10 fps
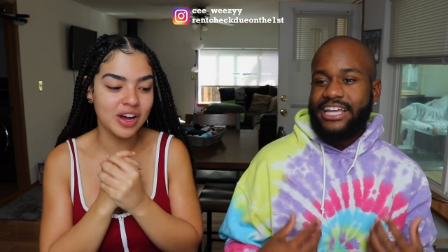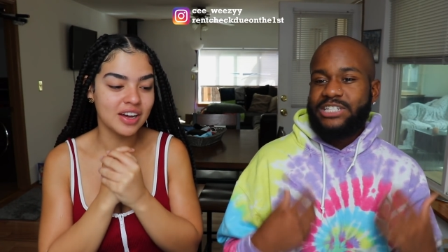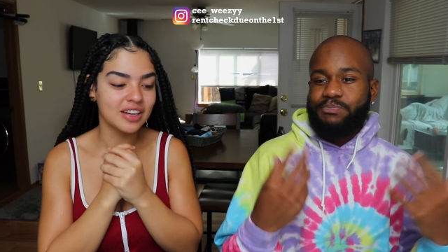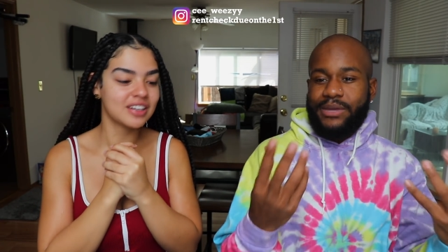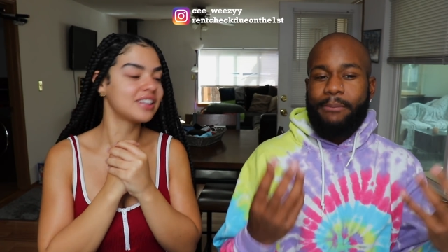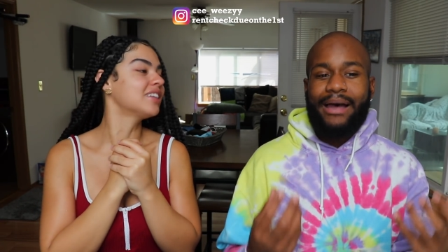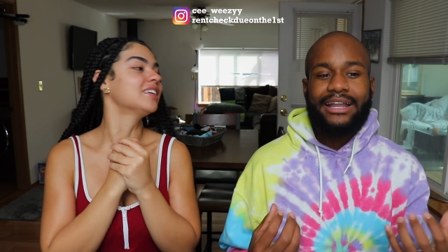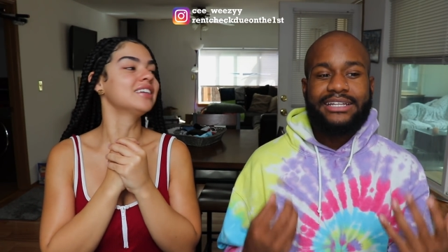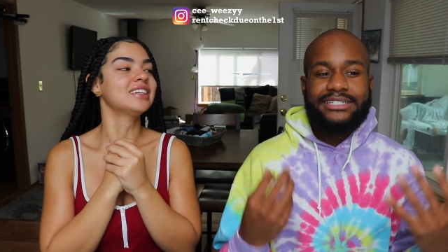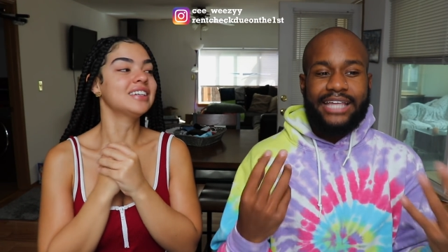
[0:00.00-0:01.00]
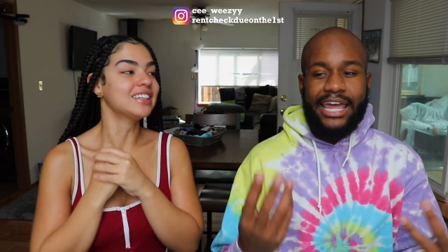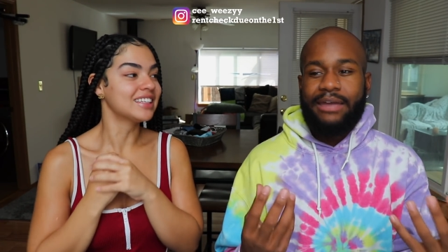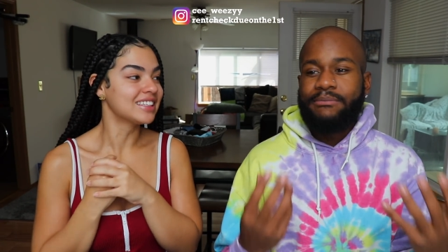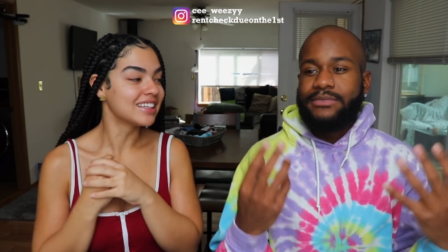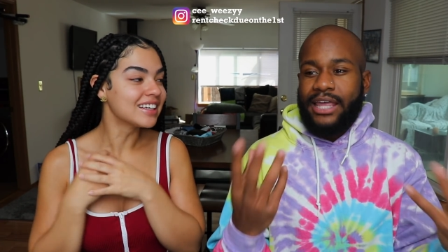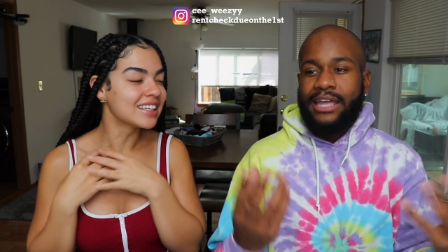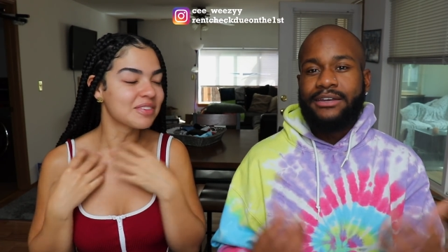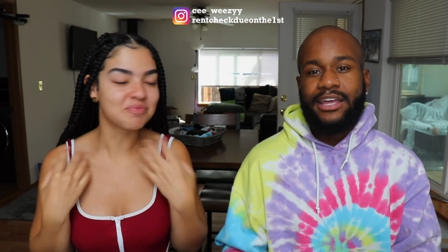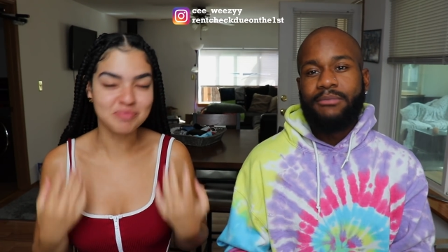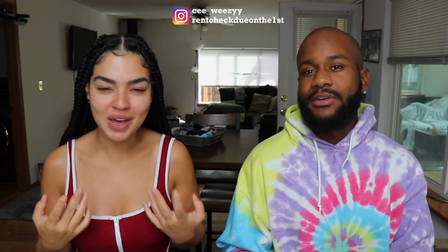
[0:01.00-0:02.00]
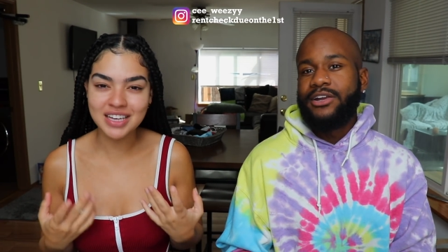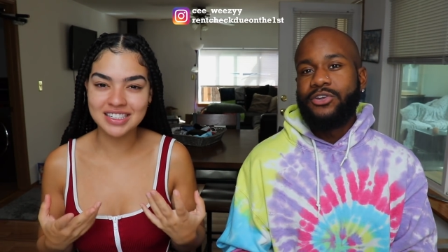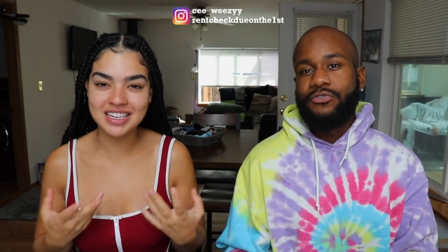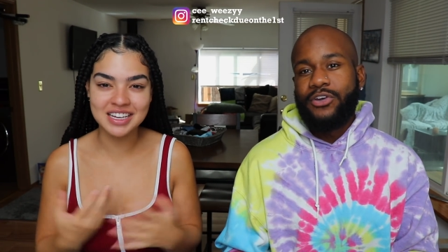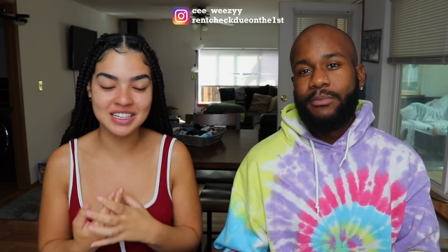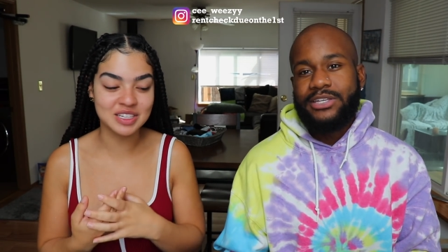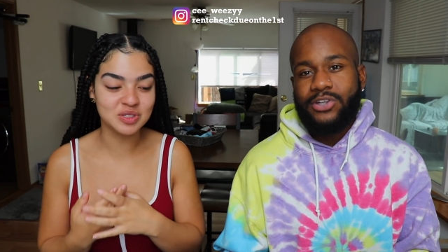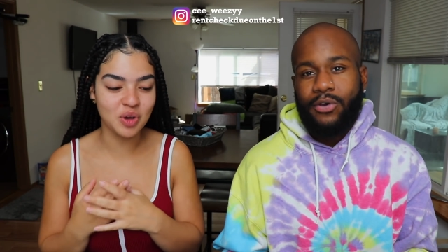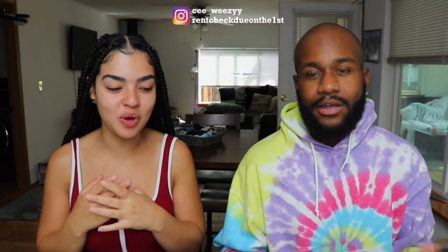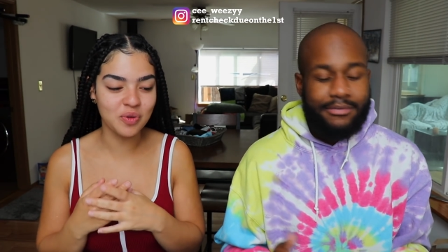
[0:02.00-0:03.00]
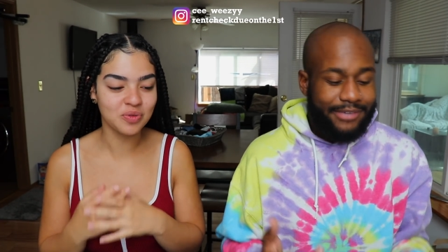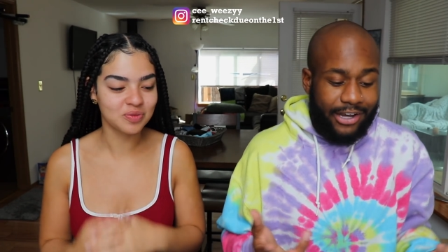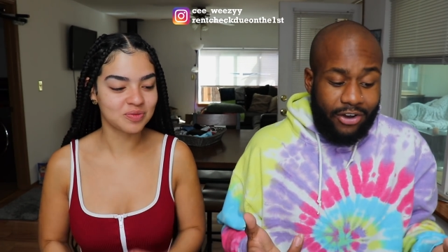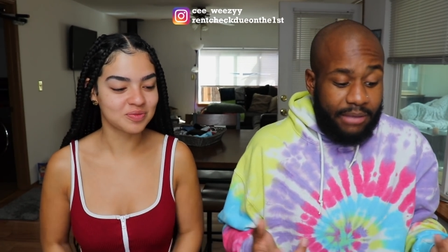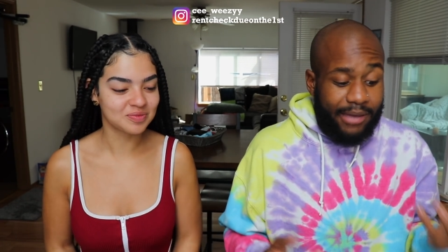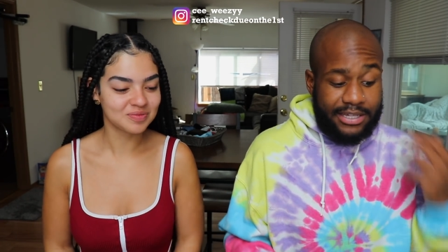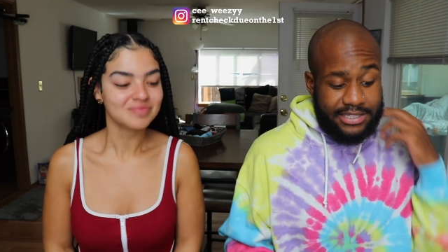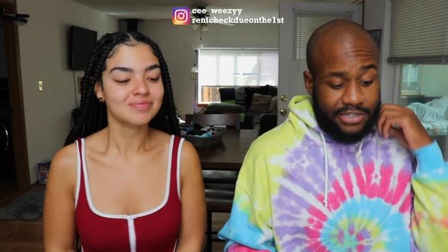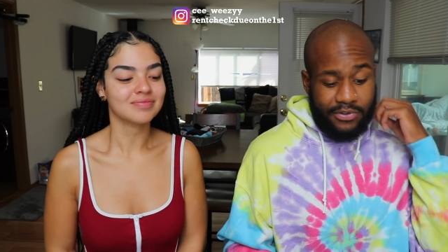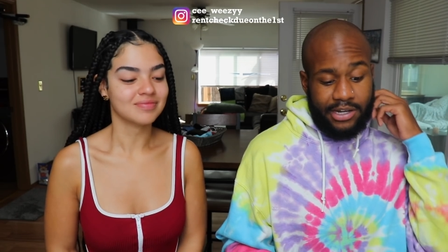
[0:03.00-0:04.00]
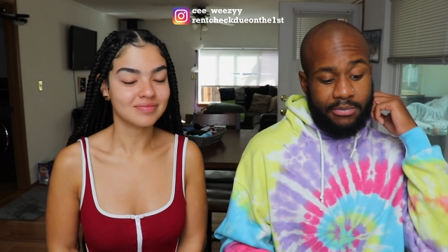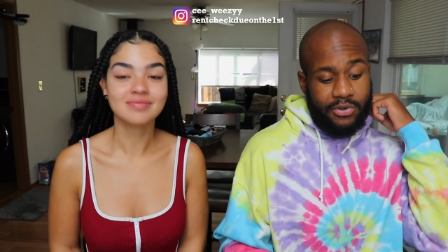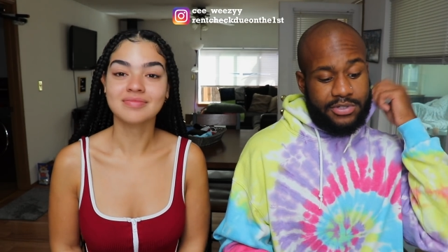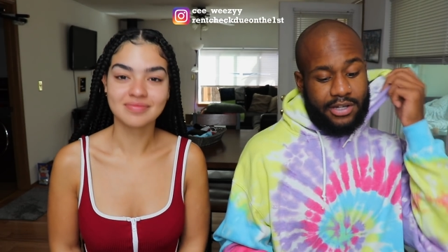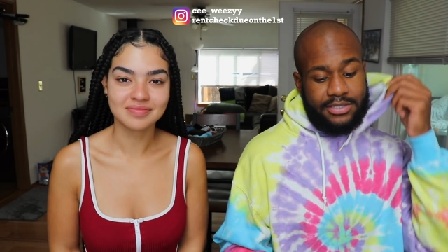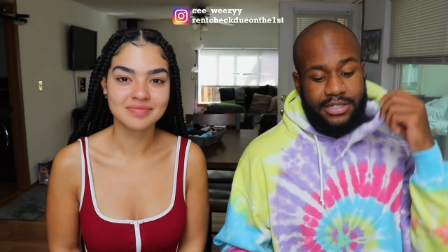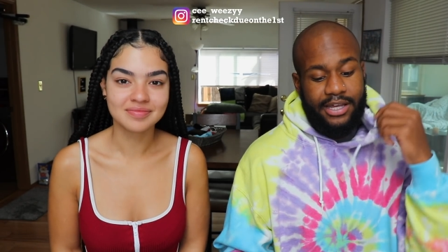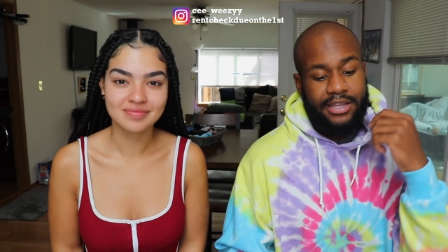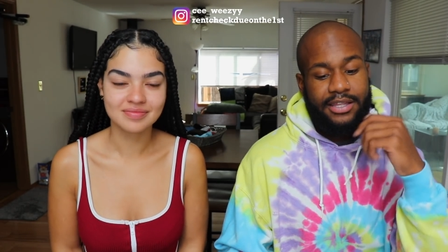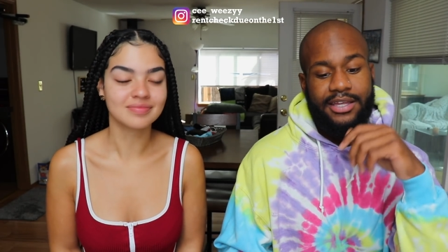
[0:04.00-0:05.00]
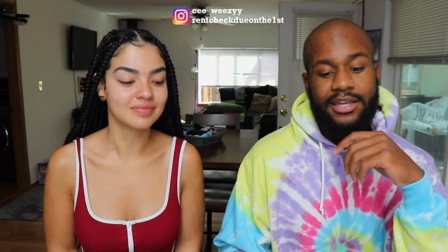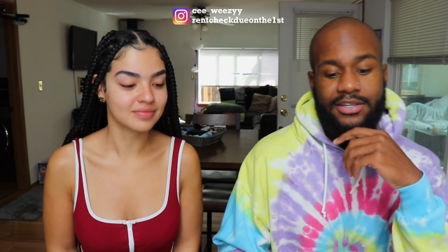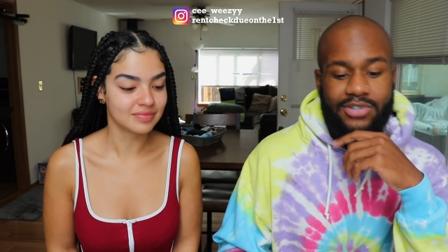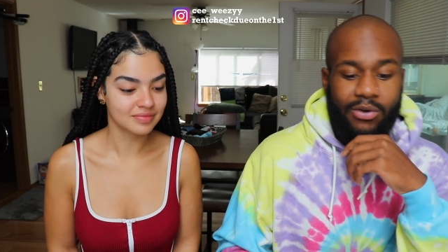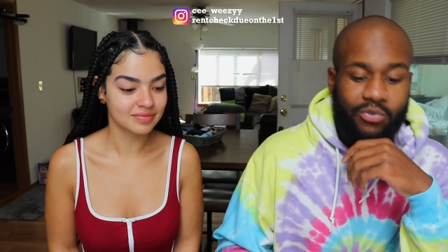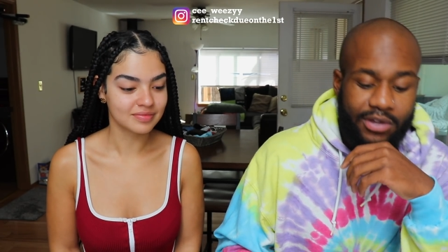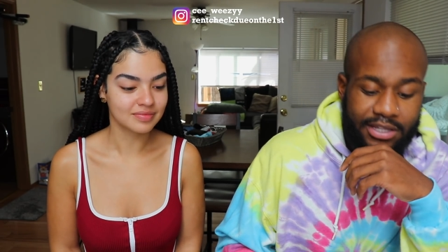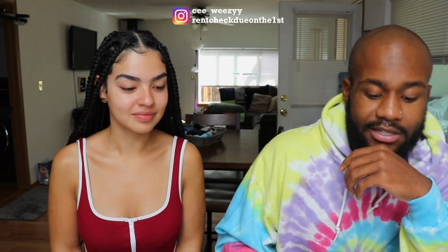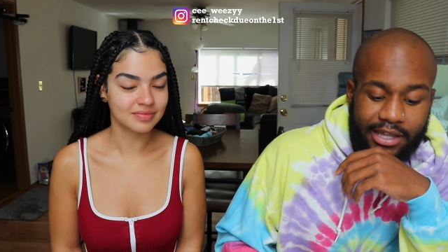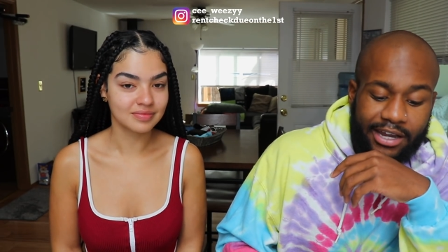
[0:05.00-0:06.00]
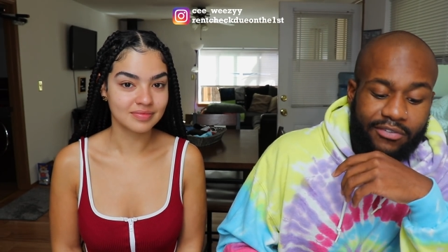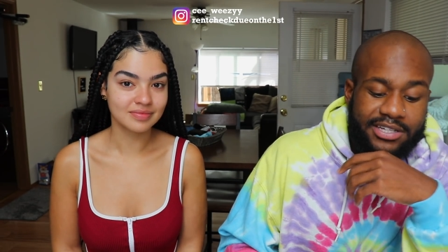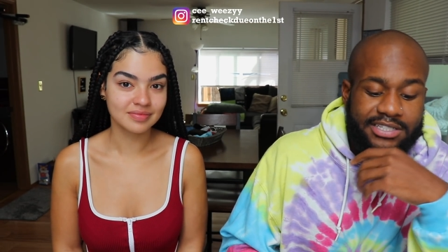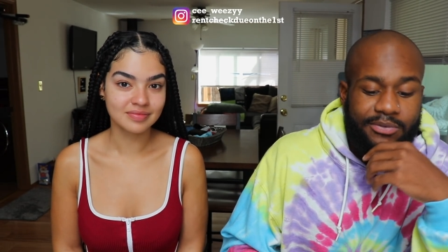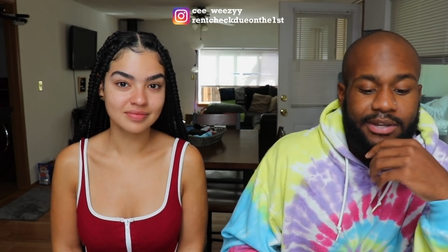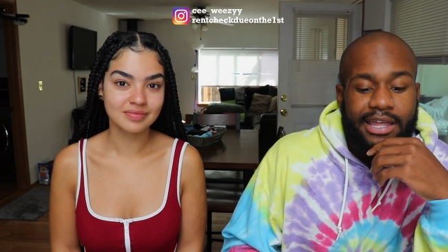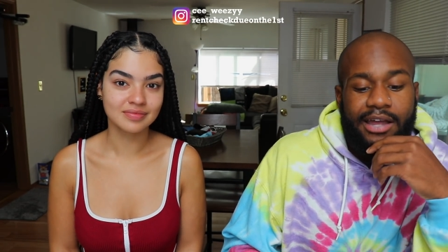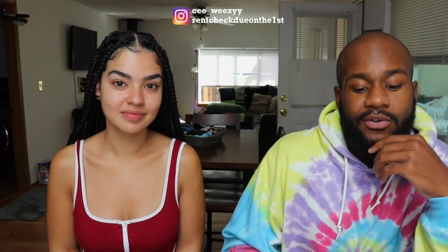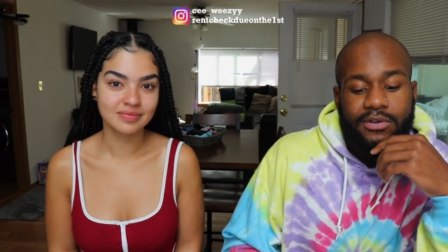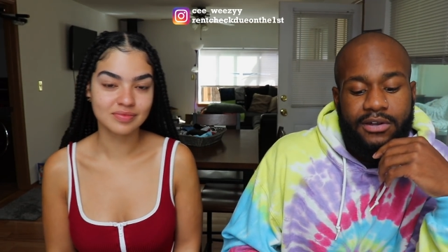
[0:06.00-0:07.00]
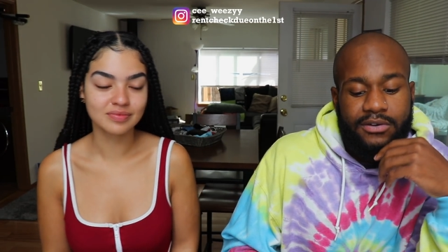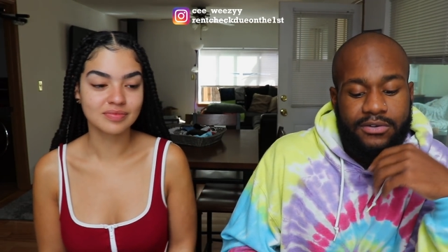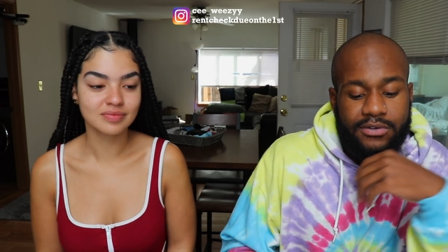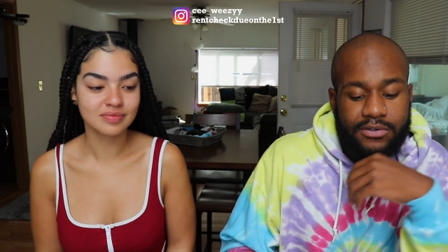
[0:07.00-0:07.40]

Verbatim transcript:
Speaker 1: they spit about the same thing, damn basically. Near, you feel me? So, so it only makes sense for them to do a song together. So I'm really interested to see what they got going on